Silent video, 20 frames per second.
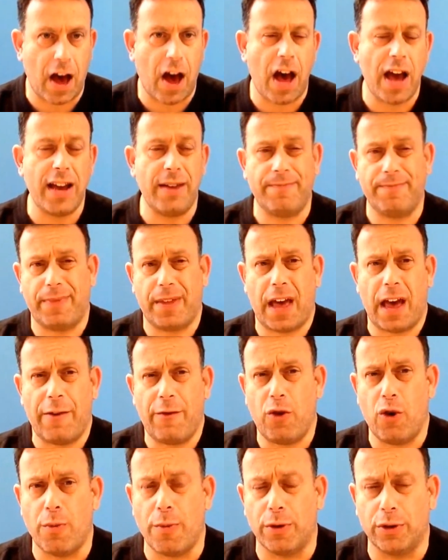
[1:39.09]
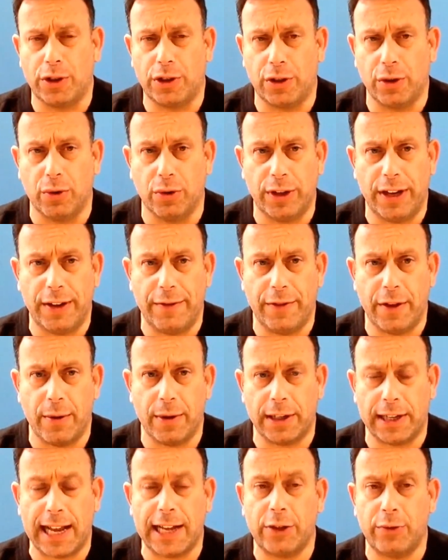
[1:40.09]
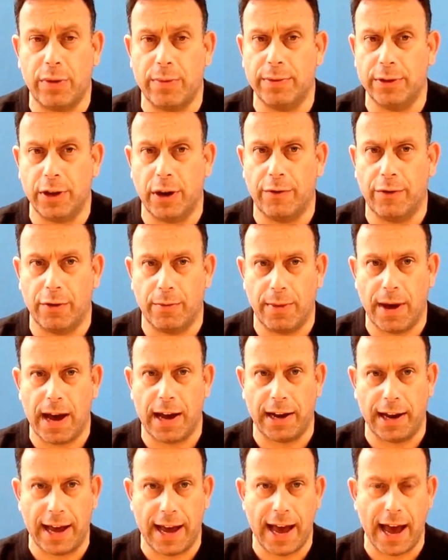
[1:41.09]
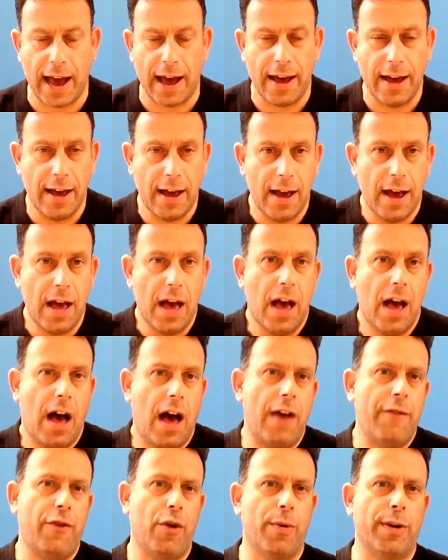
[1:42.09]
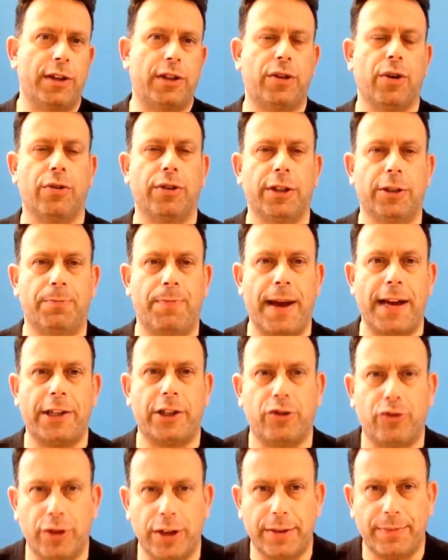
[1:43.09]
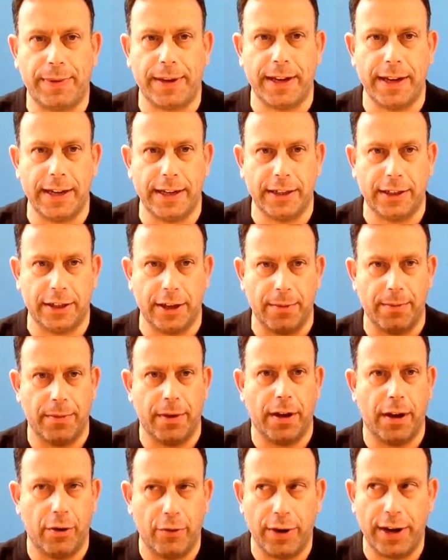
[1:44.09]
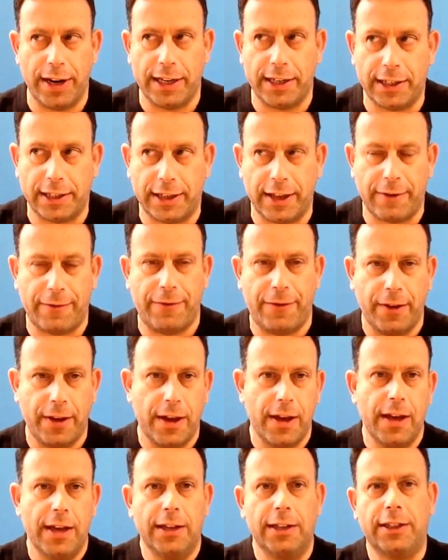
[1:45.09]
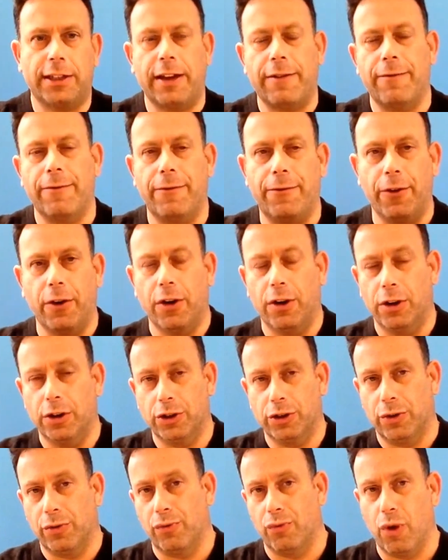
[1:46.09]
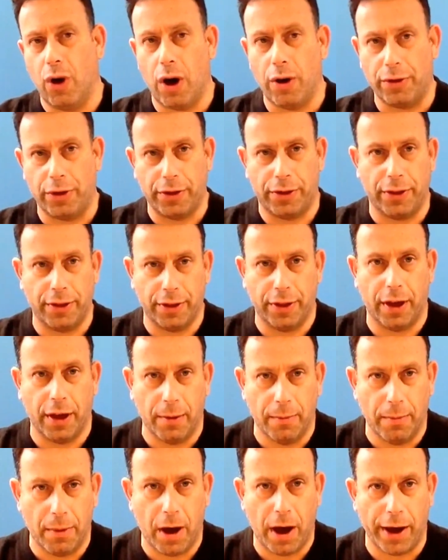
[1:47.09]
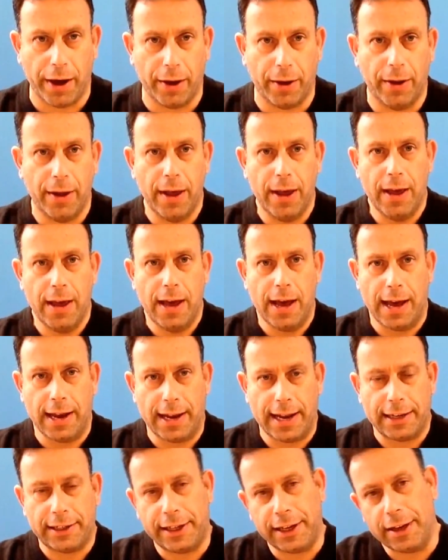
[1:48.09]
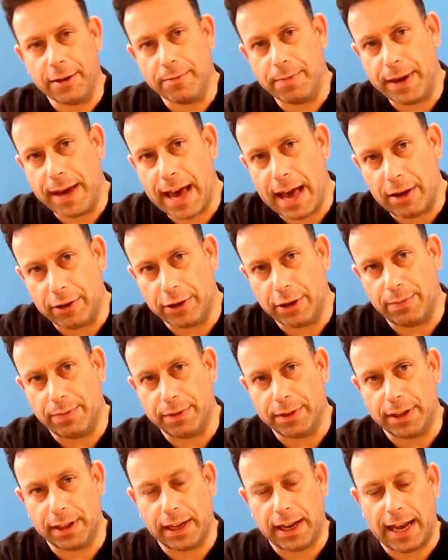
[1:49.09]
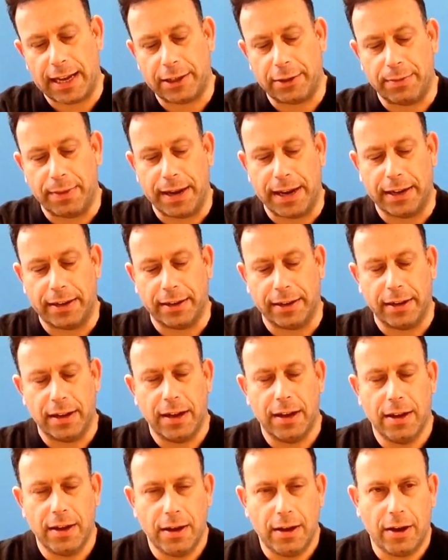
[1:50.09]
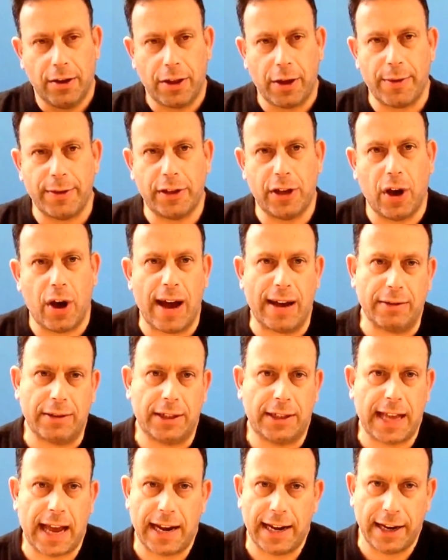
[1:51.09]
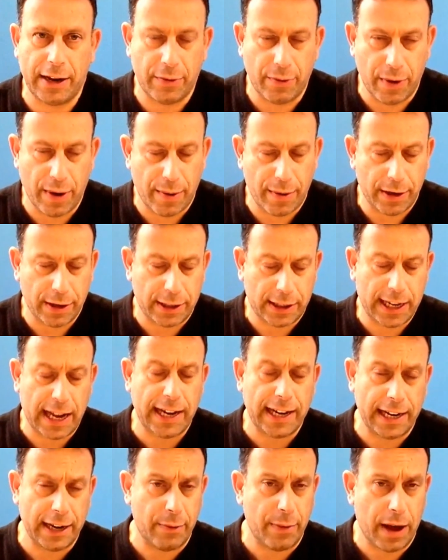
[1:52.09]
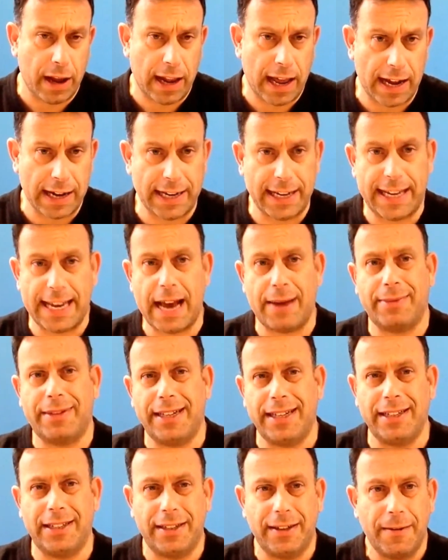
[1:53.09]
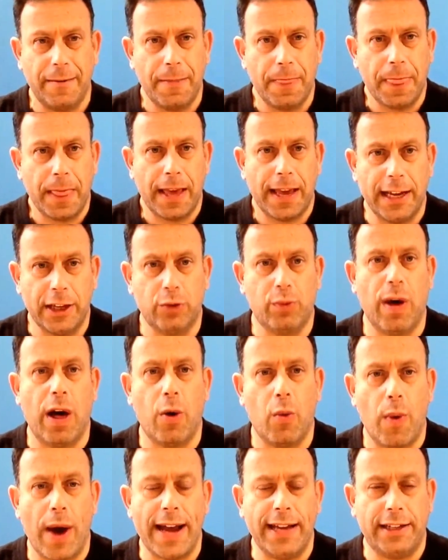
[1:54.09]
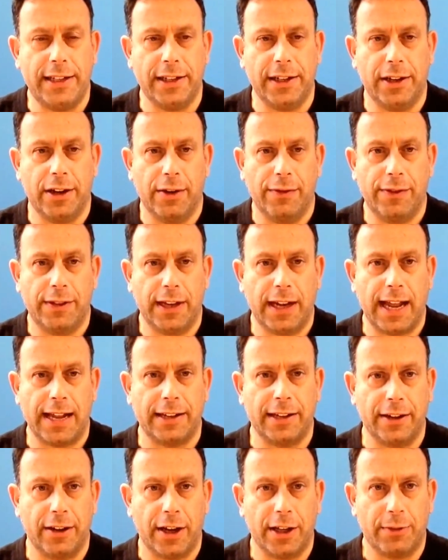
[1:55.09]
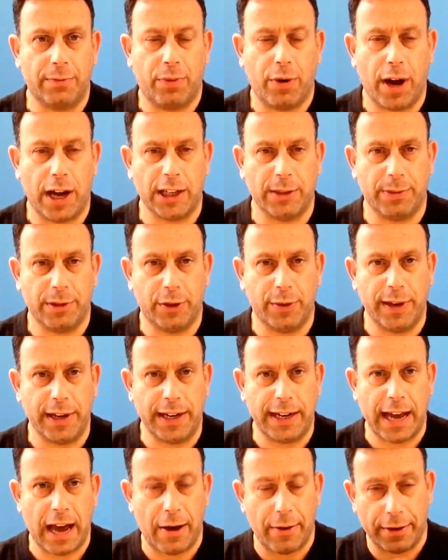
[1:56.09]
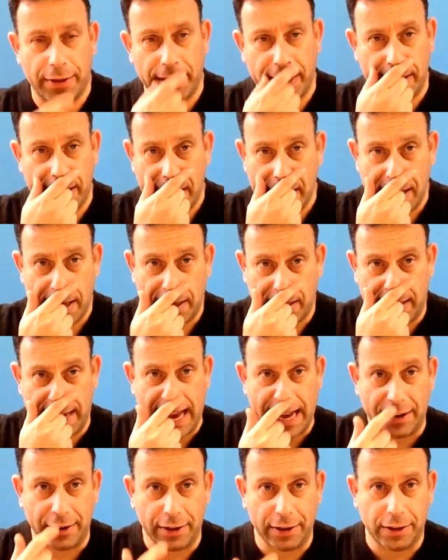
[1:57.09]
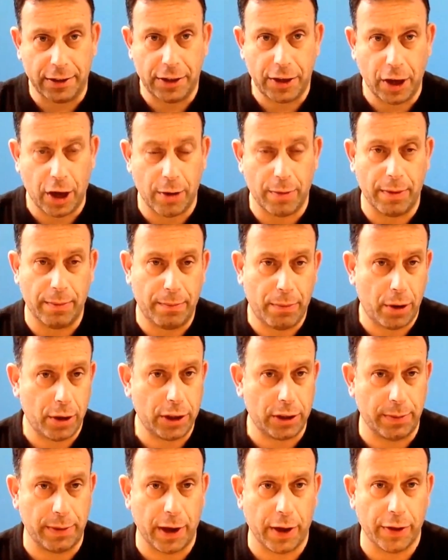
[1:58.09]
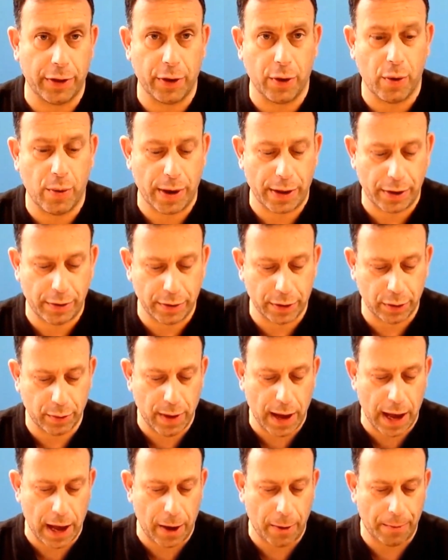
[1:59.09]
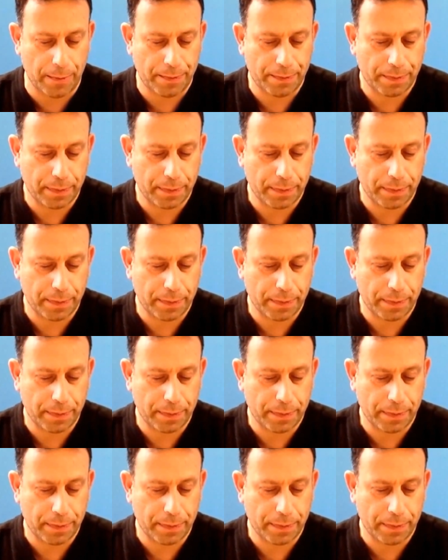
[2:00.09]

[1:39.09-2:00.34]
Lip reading: I've almost thought, even though his last win was over a mile at Ayr, I've always thought his best trip is a really stiff 7 furlongs rather than a mile, unless he can be held up until the last minute. And although he's not outstandingly well handicapped, he's well weighted enough to land a nice prize between now and the end of the term, and possibly on the all-weather as well.